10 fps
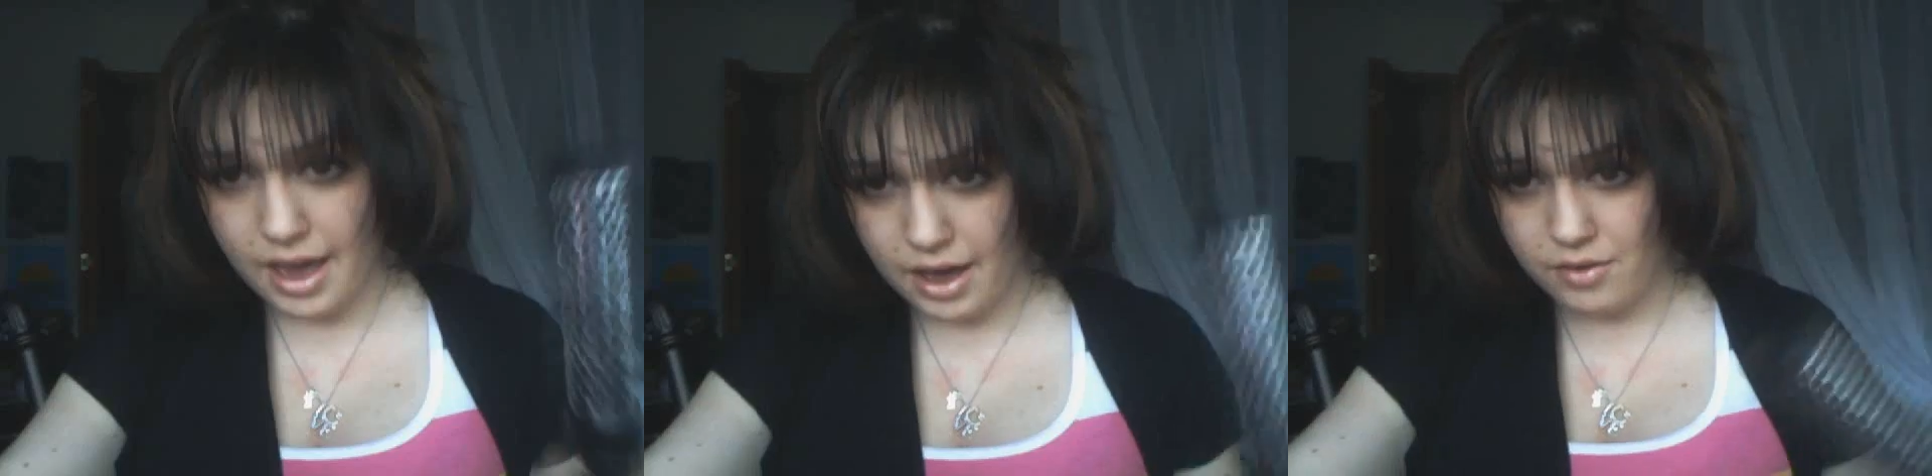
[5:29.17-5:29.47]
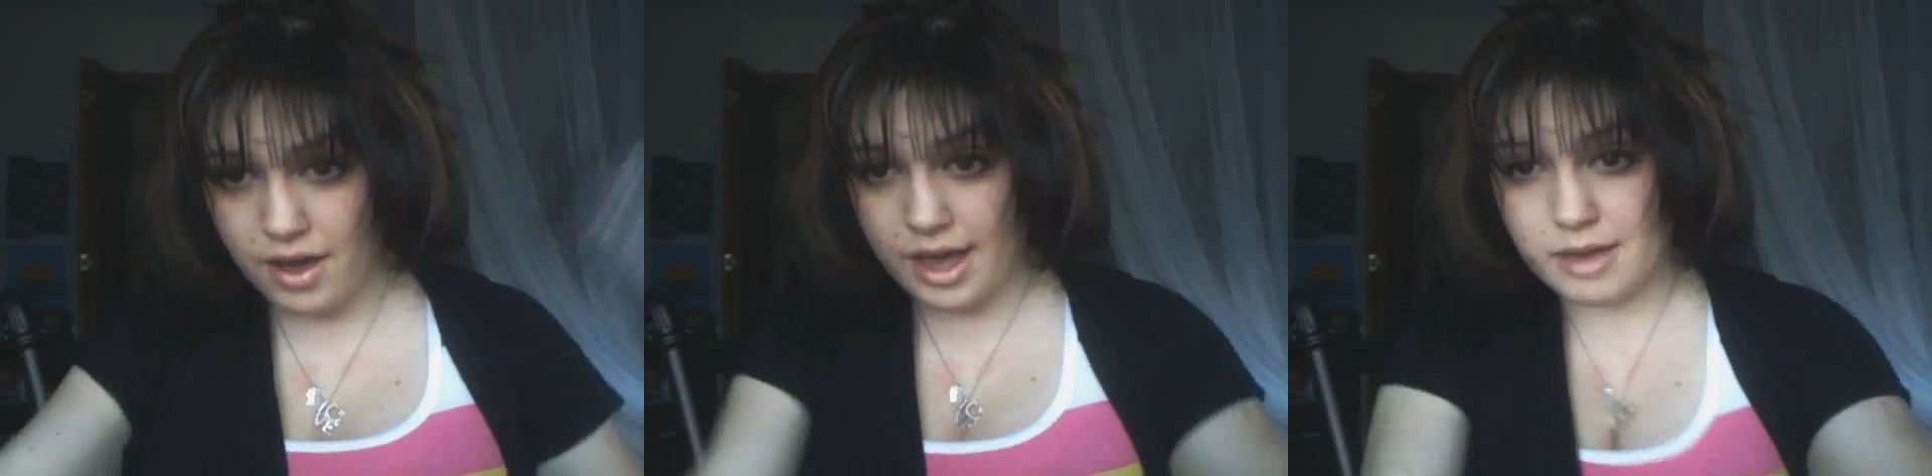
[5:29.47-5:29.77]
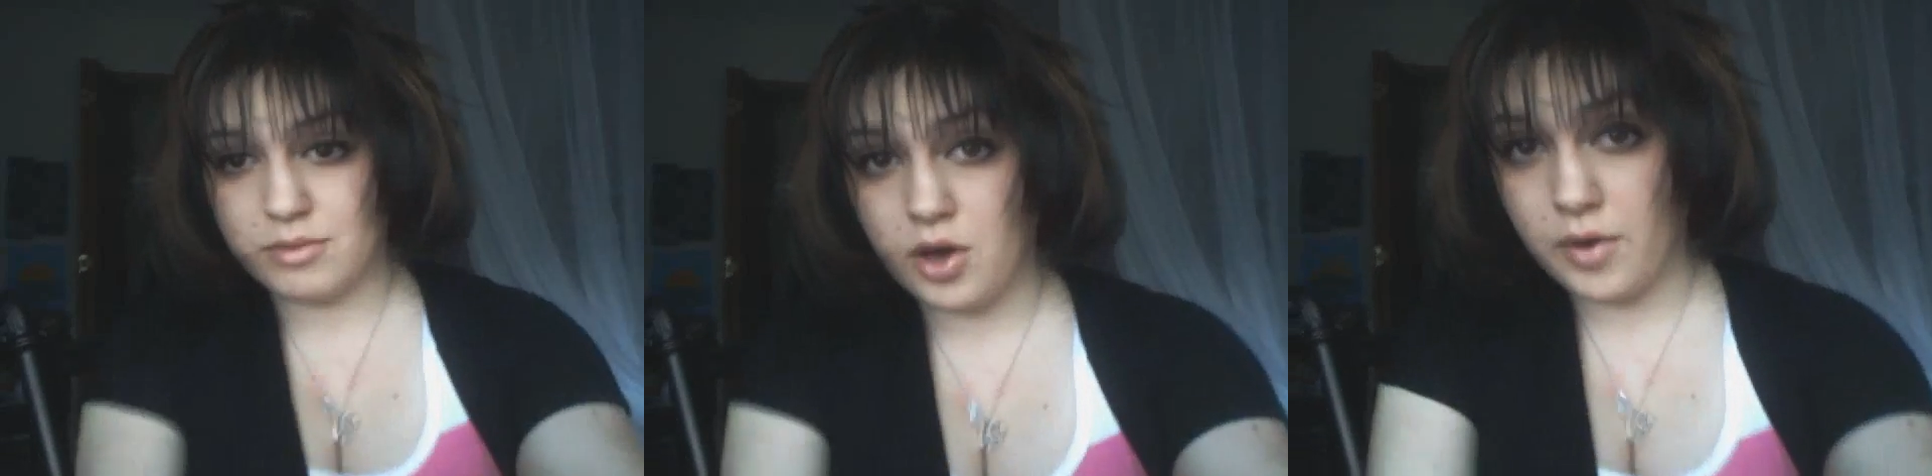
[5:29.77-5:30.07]
Now
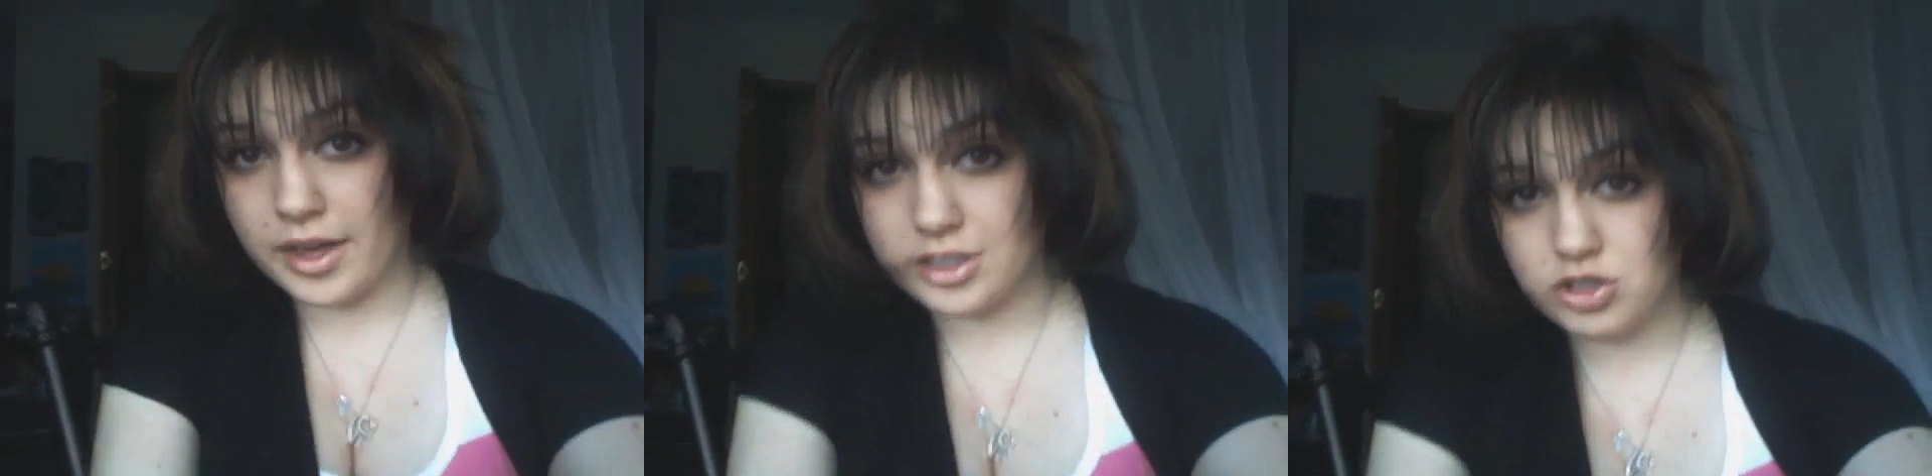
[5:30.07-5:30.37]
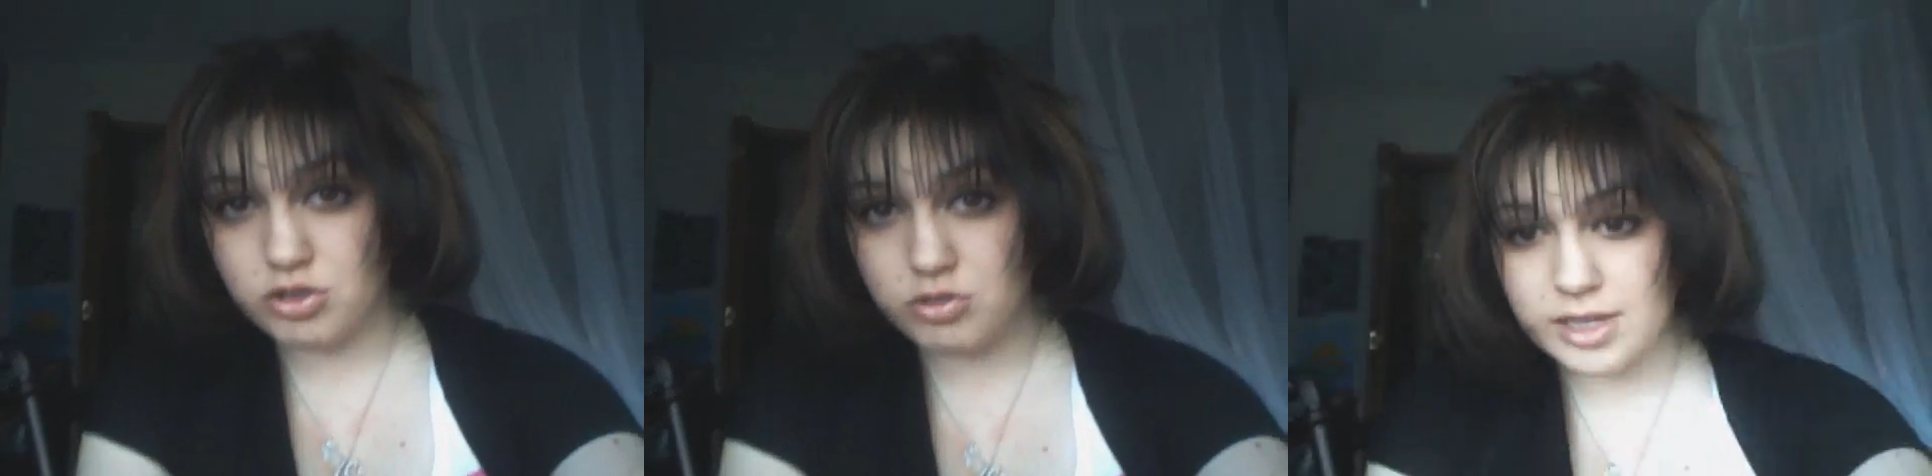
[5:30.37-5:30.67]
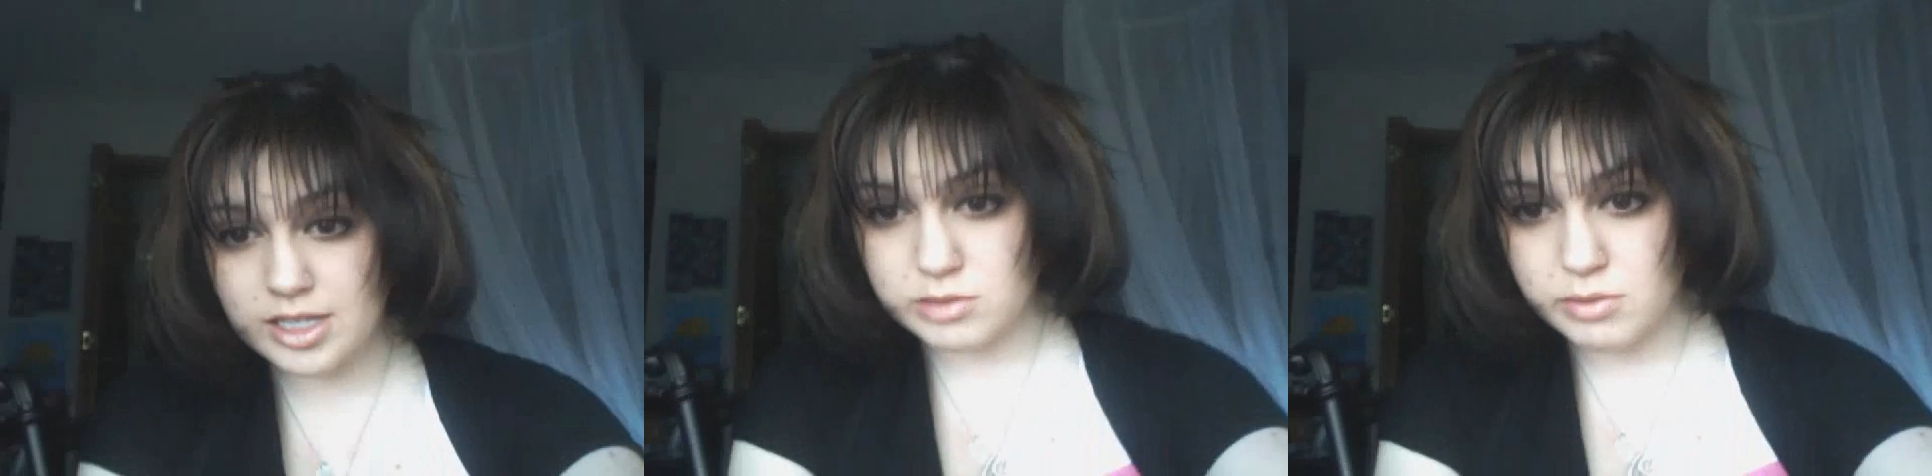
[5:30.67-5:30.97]
I'm going to my